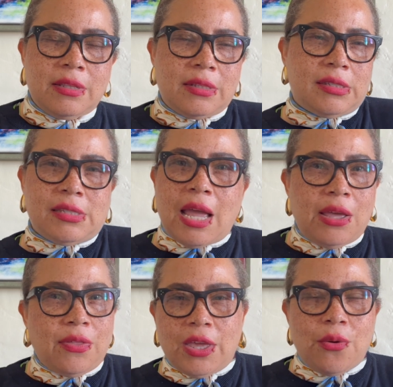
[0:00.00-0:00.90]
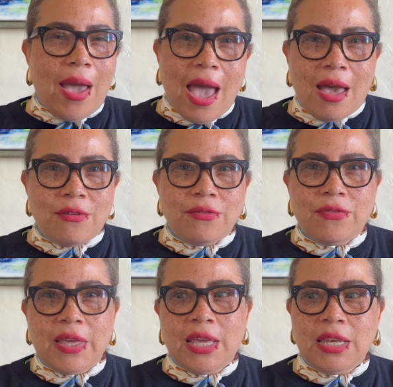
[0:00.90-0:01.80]
style that you have
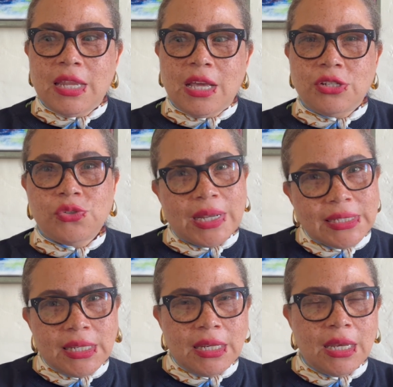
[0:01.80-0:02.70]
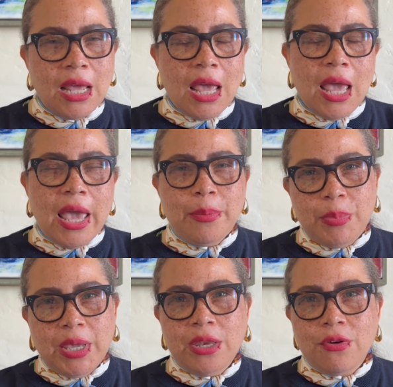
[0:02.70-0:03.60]
in dressing and
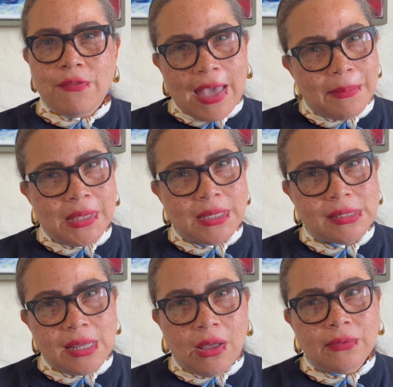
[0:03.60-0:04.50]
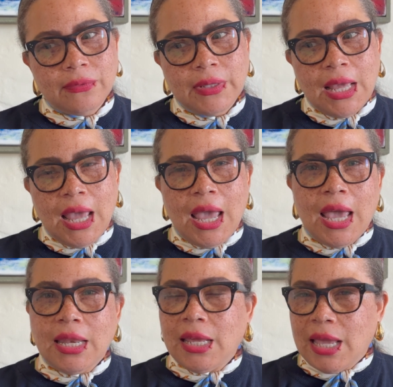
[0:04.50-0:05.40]
being your fabulous self.
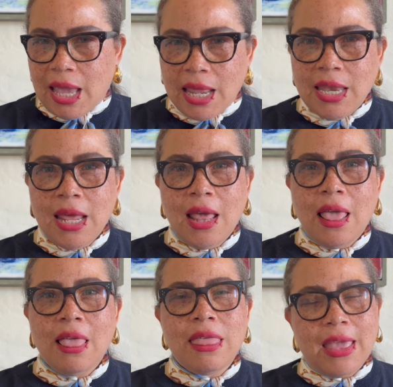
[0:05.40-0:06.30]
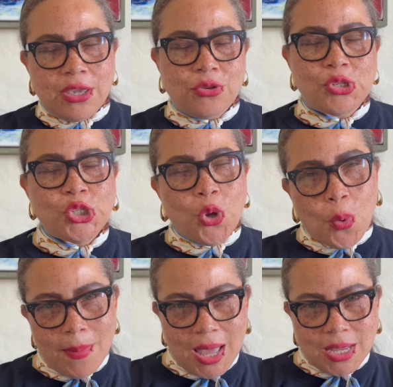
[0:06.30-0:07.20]
And again, thank you so
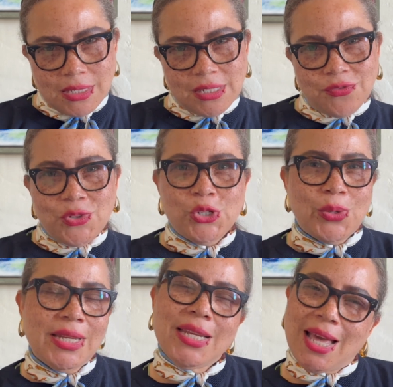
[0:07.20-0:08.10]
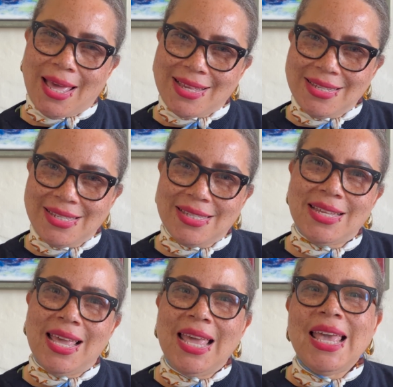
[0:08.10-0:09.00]
much for joining us.
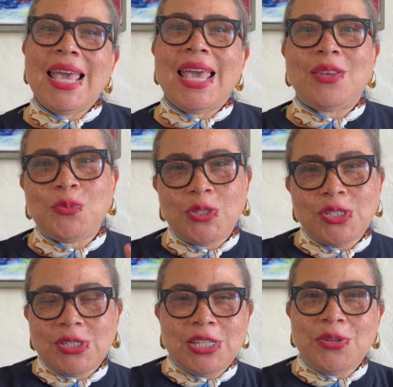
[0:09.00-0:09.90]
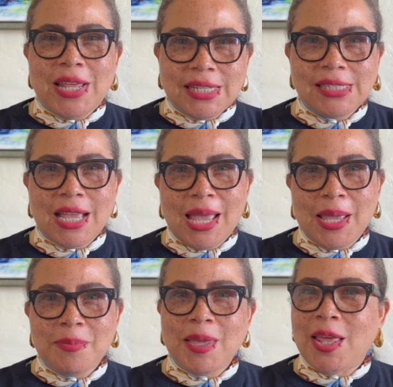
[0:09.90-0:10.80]
And we'll see you next
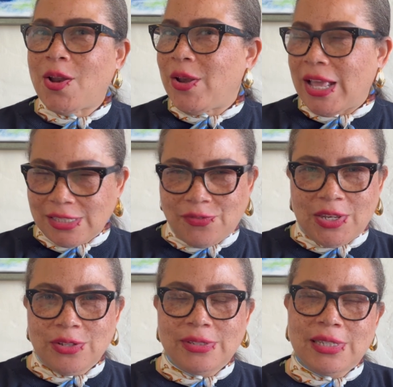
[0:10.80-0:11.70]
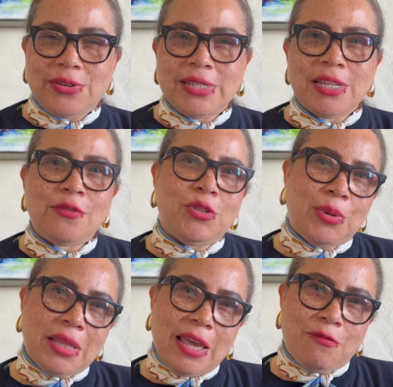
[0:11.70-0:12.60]
time in our next video series of
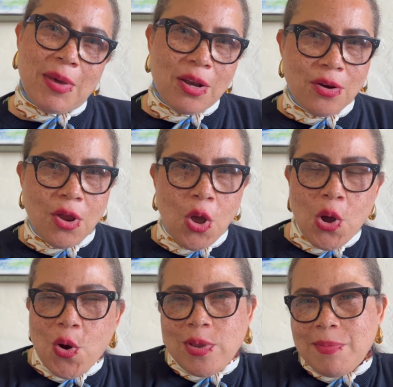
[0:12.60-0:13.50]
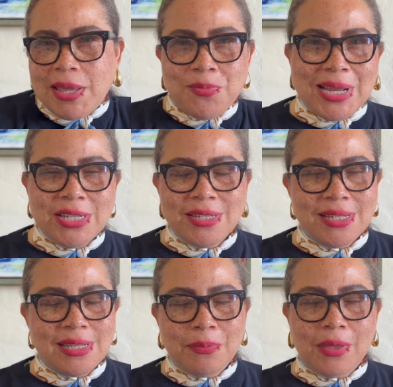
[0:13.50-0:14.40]
Doing Life Better. Or you might branch into
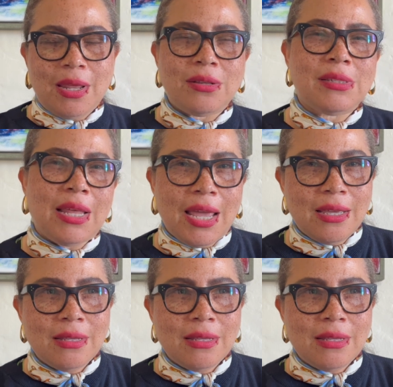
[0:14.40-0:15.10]
something else like,